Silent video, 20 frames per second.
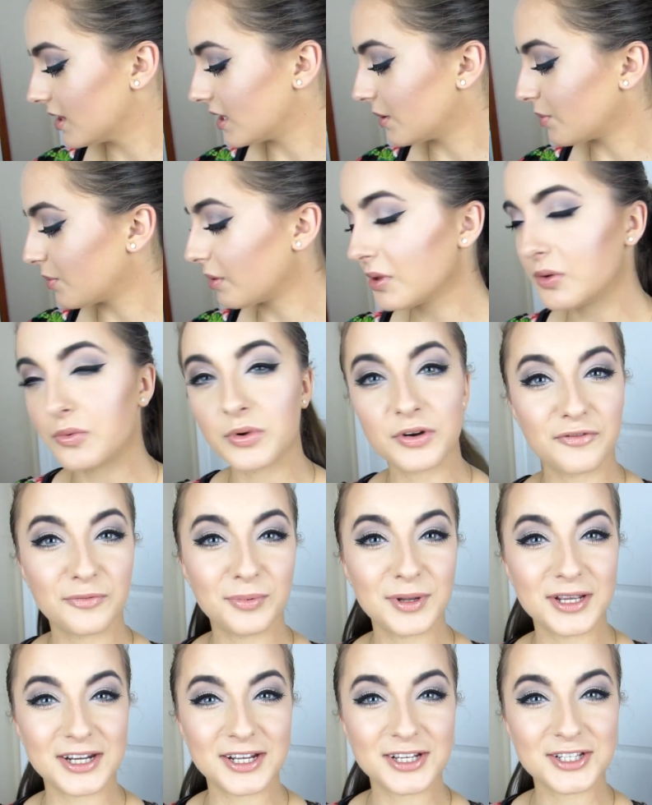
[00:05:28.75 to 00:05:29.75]
That probably would have
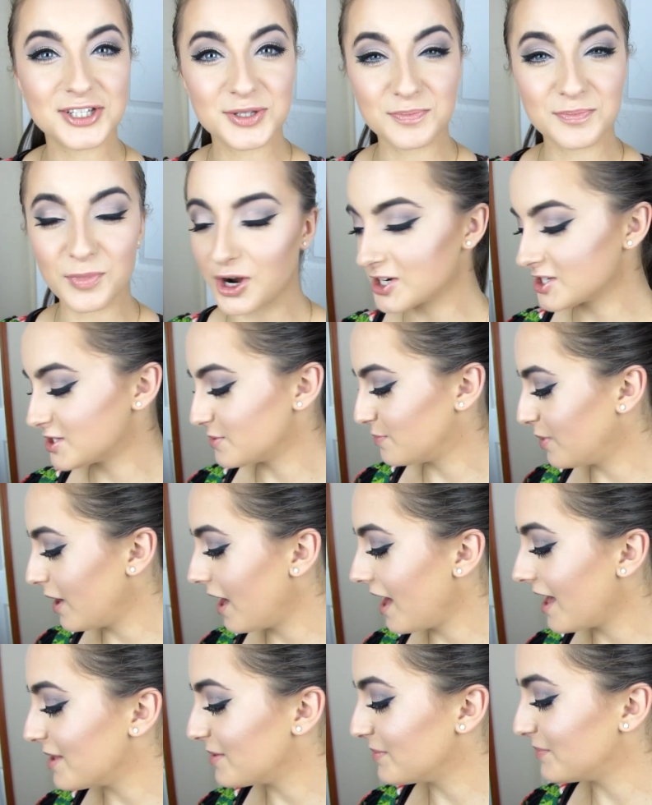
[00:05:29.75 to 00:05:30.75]
been smart
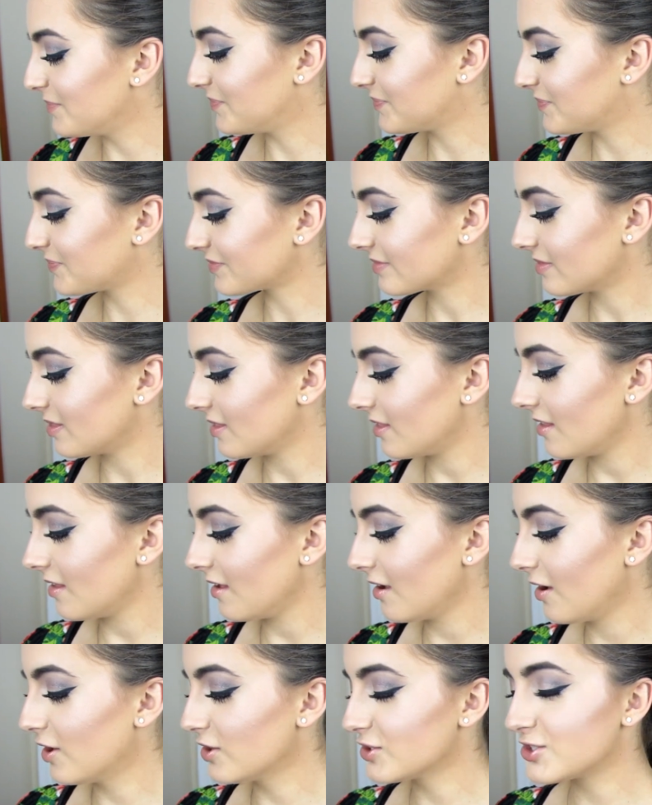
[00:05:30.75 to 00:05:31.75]
but
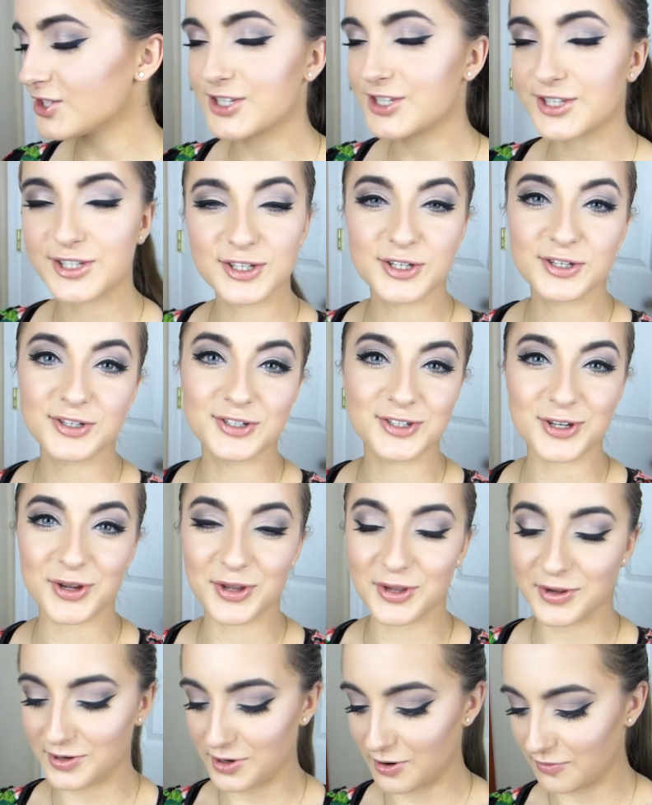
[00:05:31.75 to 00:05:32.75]
I'll just show
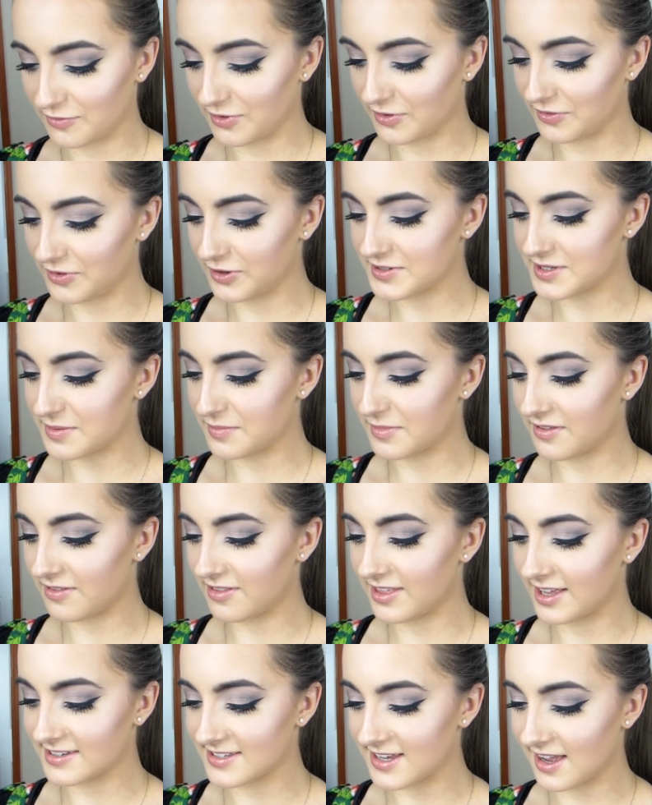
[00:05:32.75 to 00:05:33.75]
you an overview of some of
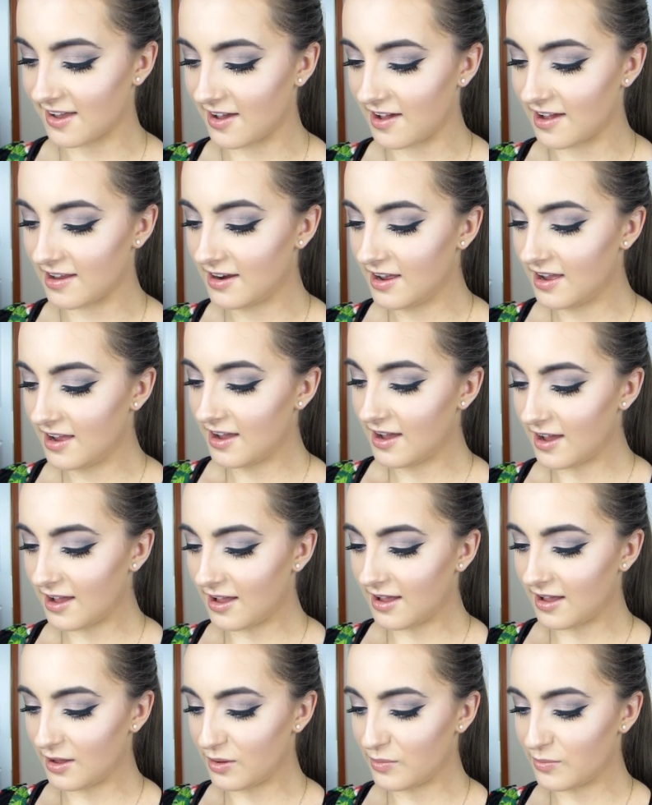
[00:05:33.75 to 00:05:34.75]
the things I got.
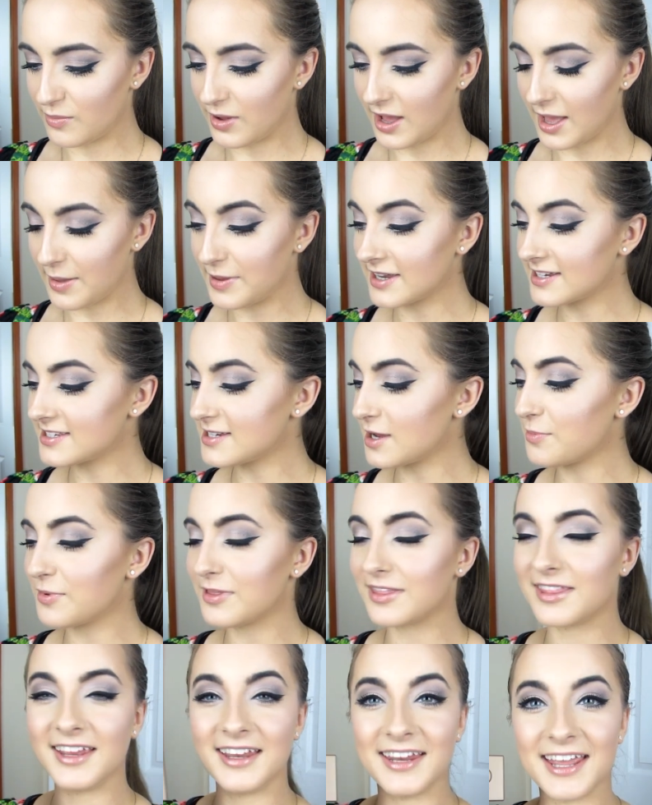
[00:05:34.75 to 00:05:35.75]
Um, I picked up
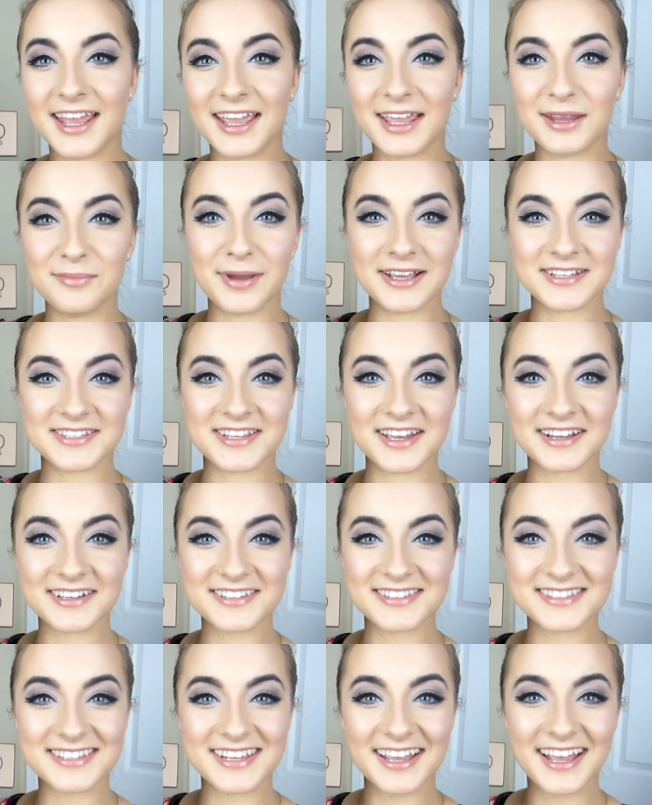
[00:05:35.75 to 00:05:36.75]
the Naked
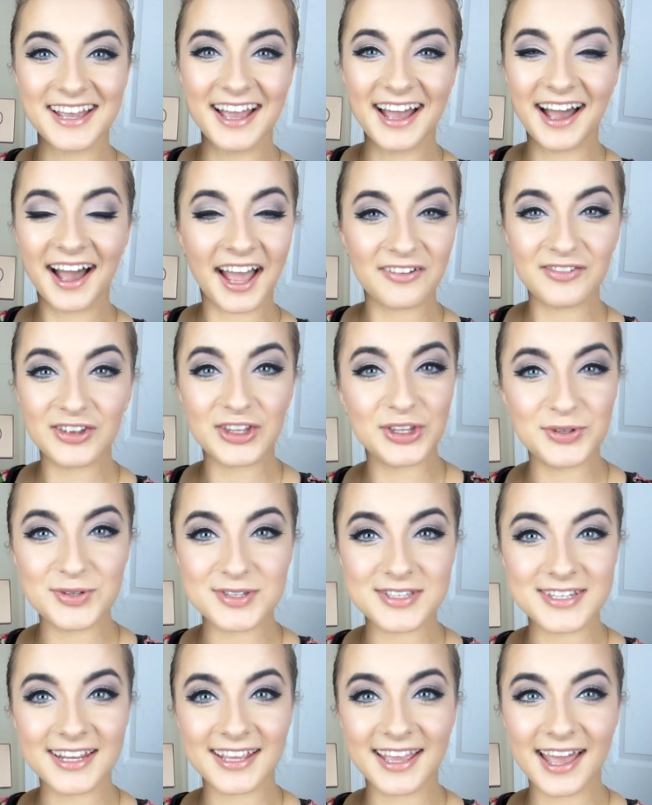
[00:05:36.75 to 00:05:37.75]
Basics. I haven't
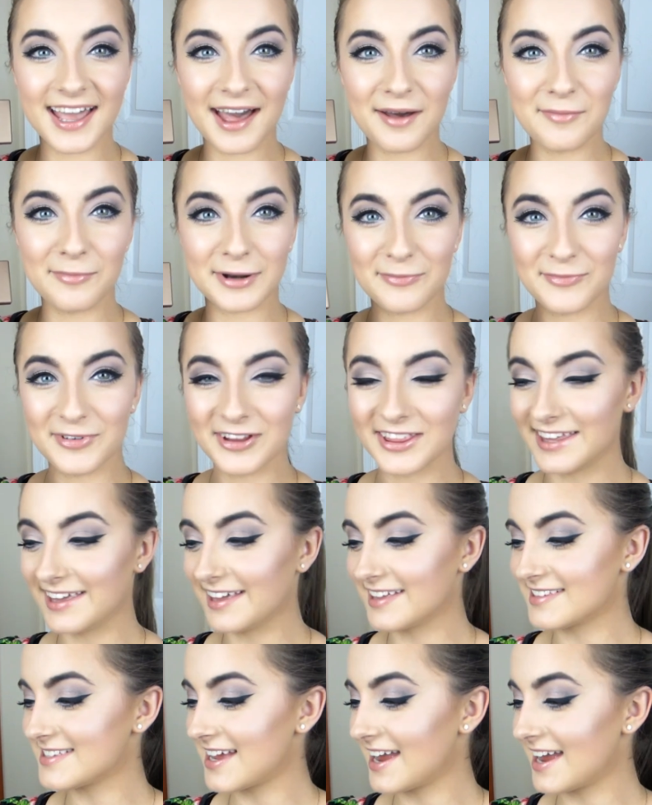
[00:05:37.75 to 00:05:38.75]
used it yet but I'm really
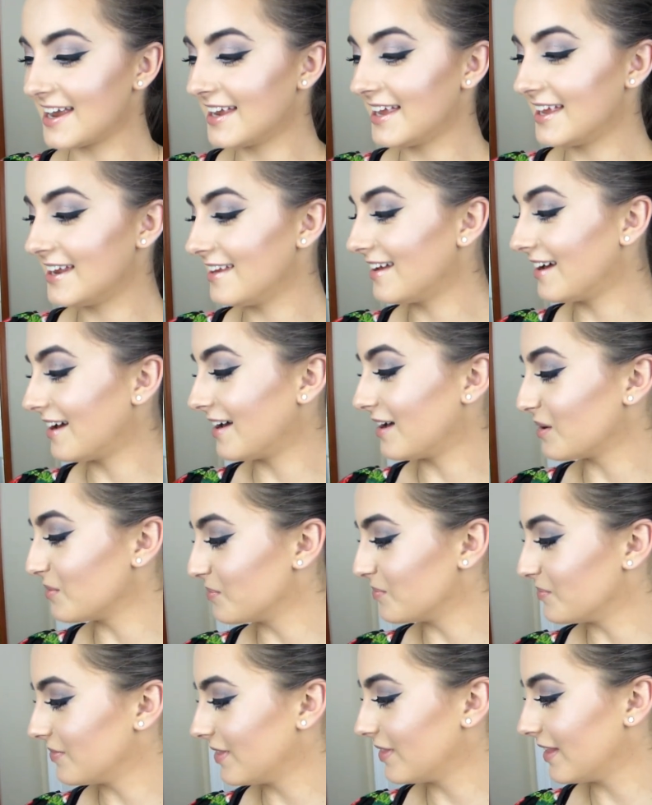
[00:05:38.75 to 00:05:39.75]
excited.
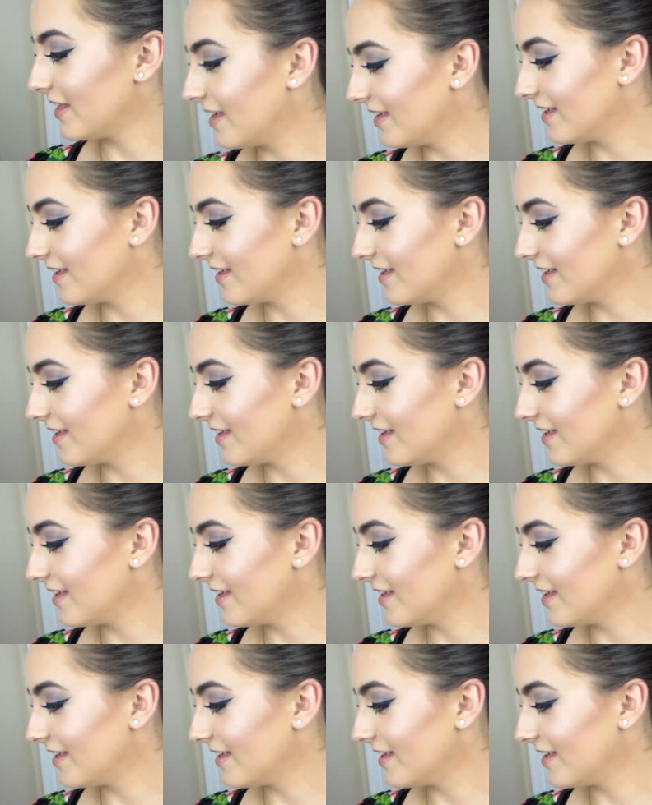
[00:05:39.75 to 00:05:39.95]
Um,